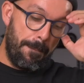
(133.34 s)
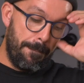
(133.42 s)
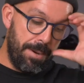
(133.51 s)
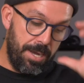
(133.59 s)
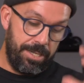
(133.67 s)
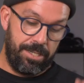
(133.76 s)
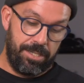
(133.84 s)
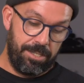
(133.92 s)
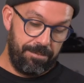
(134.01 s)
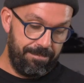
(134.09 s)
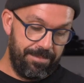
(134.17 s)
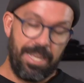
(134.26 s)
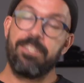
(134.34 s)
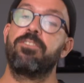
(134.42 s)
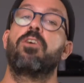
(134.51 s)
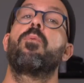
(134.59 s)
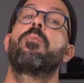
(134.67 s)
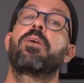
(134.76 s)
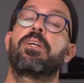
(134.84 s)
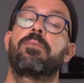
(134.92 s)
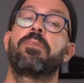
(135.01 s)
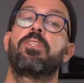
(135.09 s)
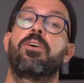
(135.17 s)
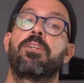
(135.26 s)
but that's not what we're going to
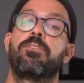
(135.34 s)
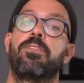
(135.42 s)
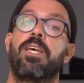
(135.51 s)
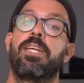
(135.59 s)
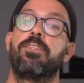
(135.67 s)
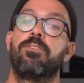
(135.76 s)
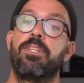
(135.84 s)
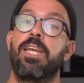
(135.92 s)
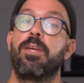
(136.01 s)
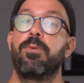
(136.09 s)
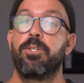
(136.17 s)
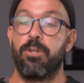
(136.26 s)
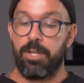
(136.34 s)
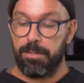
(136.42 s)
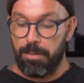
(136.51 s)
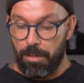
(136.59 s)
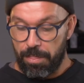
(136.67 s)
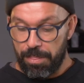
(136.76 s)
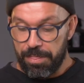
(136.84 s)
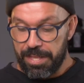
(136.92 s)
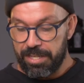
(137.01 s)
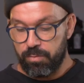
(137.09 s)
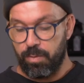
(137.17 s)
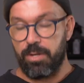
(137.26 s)
be talking today. Today we talk about
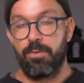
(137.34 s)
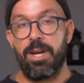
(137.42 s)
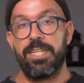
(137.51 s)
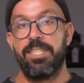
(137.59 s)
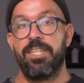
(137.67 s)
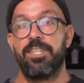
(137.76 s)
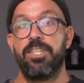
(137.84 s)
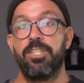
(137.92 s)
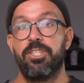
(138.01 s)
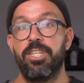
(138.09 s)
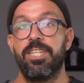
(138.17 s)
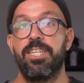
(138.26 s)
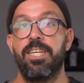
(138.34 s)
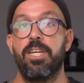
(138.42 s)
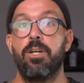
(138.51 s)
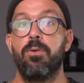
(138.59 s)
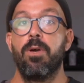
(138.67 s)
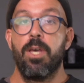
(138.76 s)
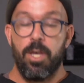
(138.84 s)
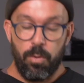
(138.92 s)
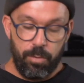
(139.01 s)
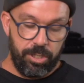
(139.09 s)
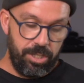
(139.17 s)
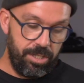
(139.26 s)
this one right here, the GTO,
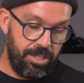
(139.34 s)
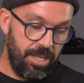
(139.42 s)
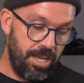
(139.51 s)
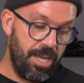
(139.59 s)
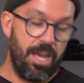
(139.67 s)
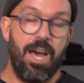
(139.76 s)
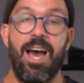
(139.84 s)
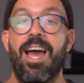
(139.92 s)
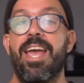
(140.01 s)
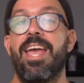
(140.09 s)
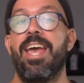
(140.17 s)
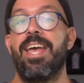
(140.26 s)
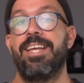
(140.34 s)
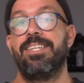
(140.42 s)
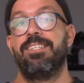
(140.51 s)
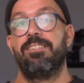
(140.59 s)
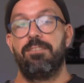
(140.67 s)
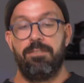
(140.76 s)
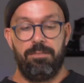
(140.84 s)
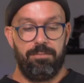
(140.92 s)
which is the high-end